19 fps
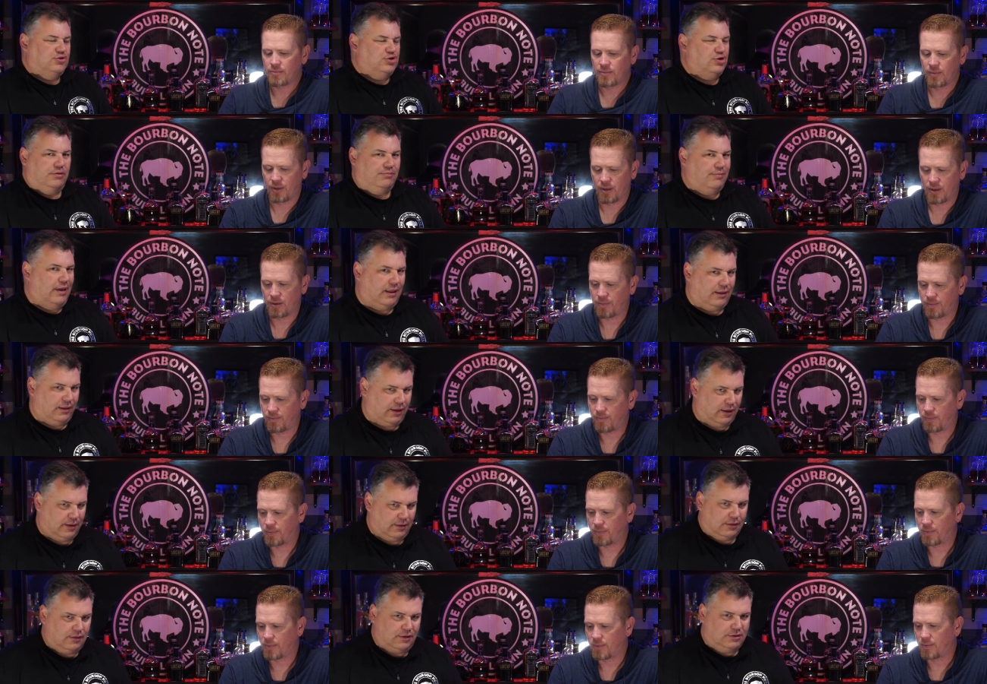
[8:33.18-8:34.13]
Speaker 1: shouldn't be
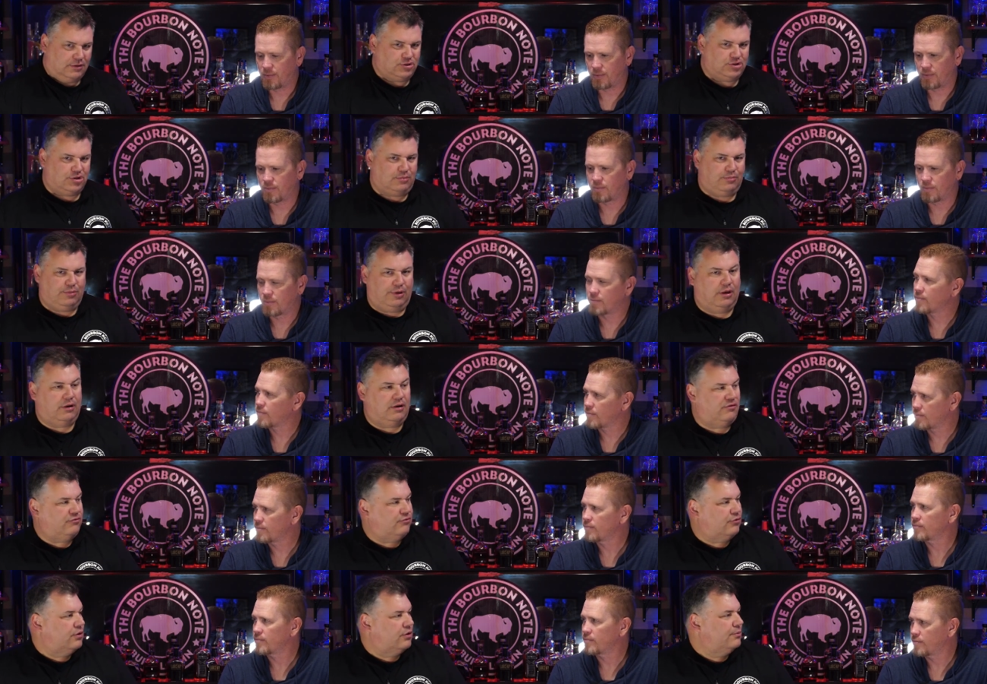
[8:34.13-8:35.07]
allocated and shouldn't be
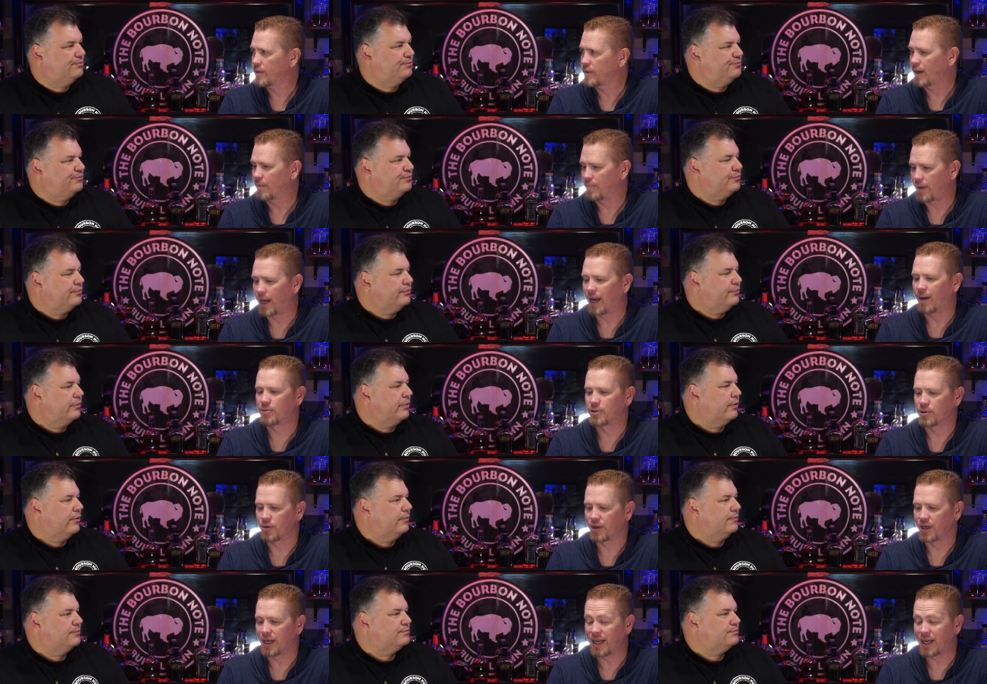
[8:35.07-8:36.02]
hunted for.
Speaker 2: Yeah,
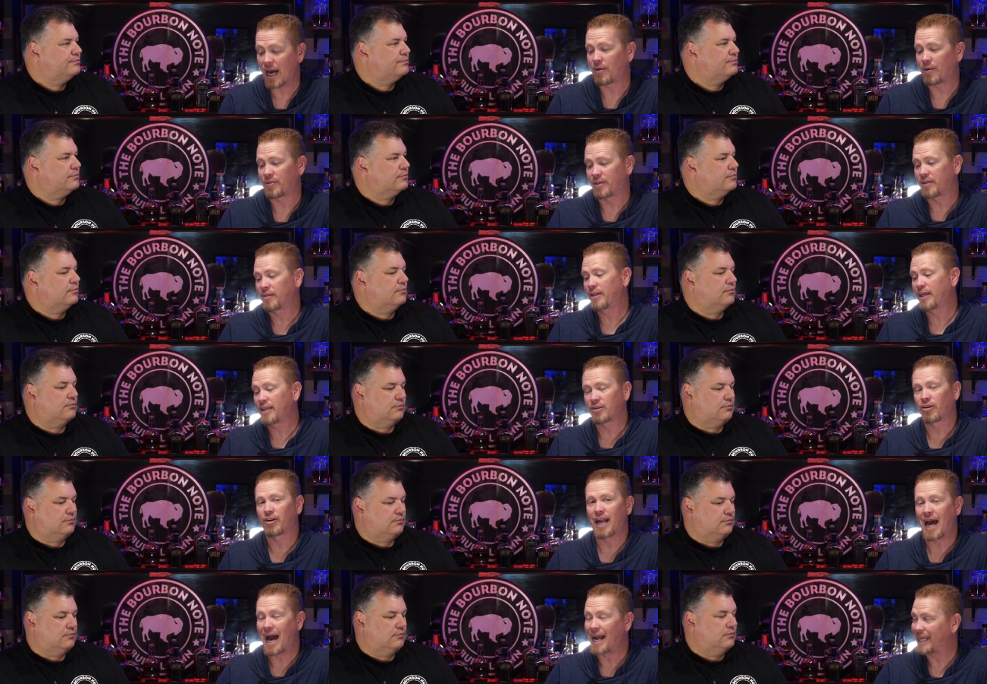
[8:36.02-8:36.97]
absolutely. And now, these
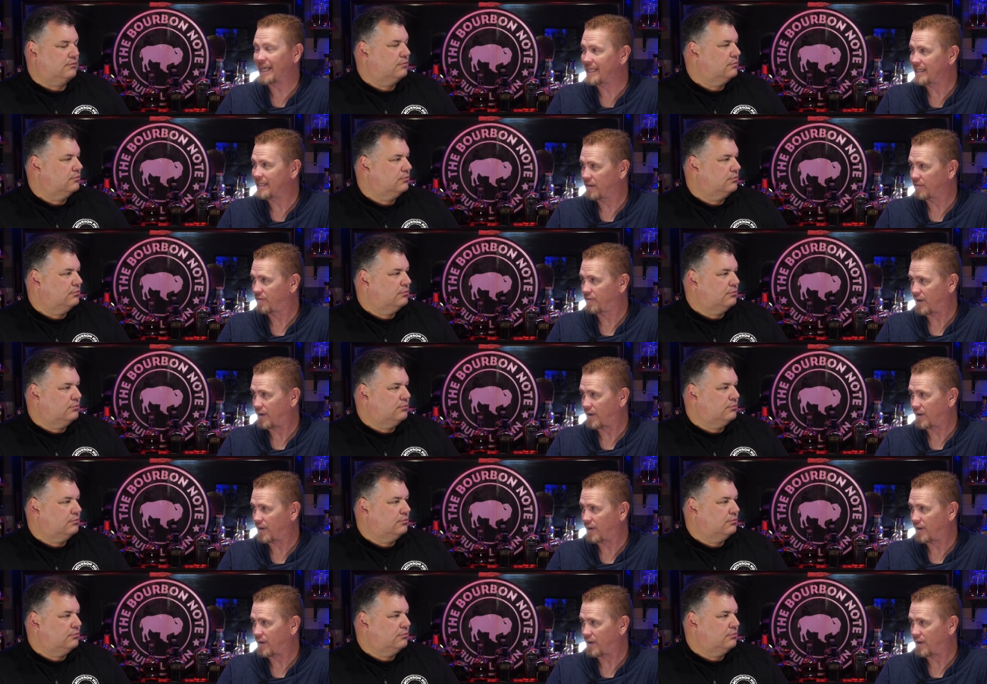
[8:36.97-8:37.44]
are not easy to